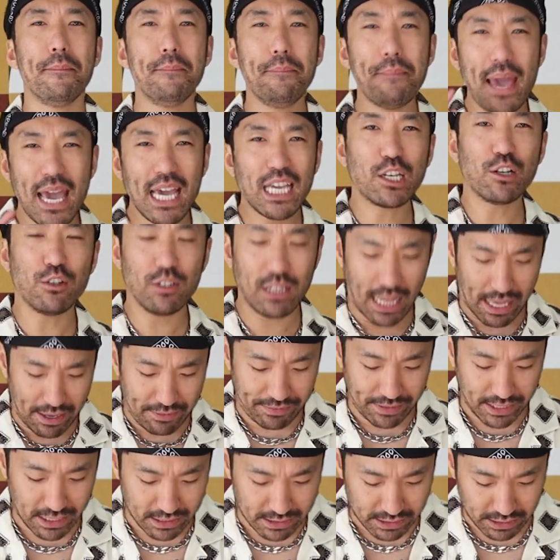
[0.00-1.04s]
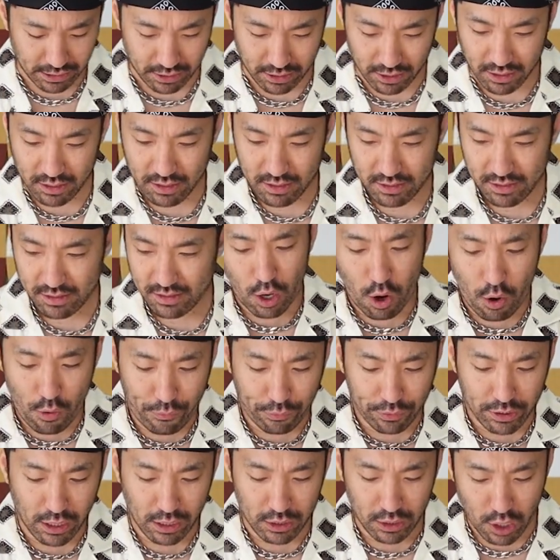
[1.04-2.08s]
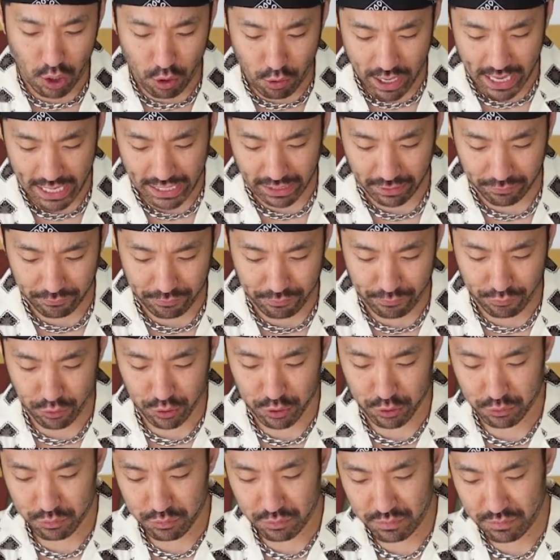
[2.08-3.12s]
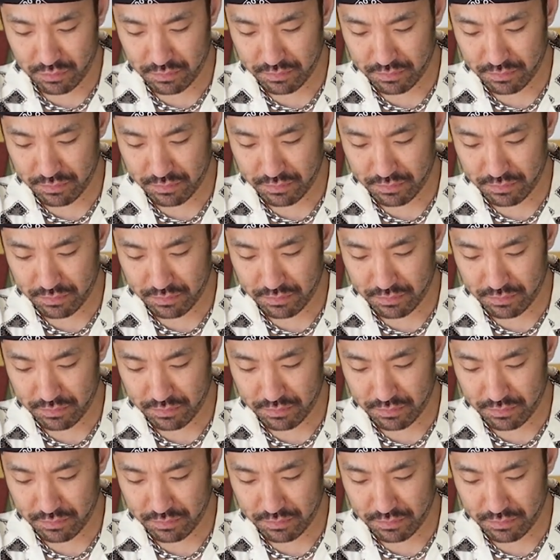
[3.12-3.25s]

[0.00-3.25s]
Make your life easier. Go for the low-hanging fruit.